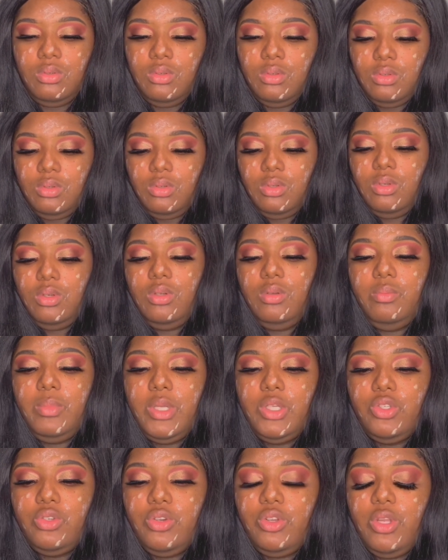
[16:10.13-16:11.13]
And make
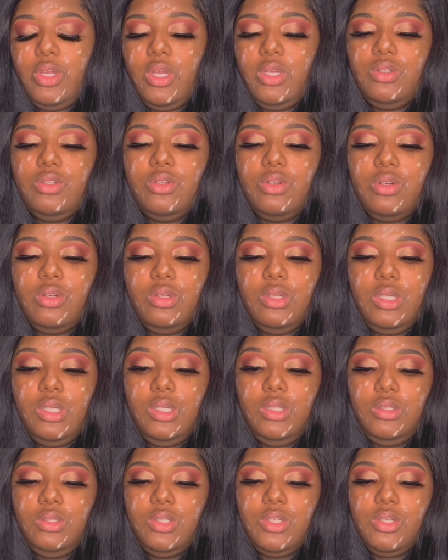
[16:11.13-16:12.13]
sure your hands are clean
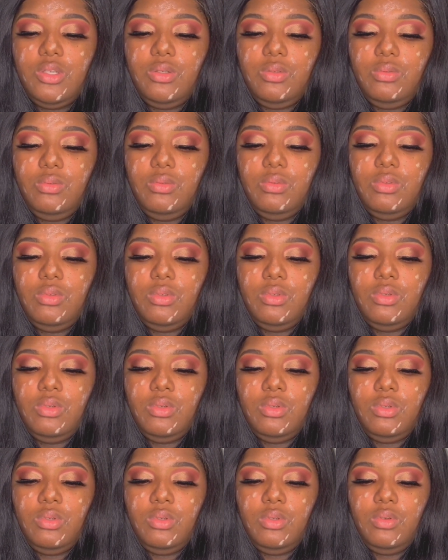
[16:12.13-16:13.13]
too
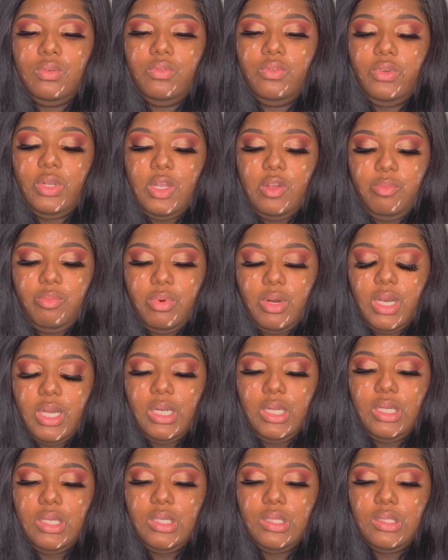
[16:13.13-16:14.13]
for your product,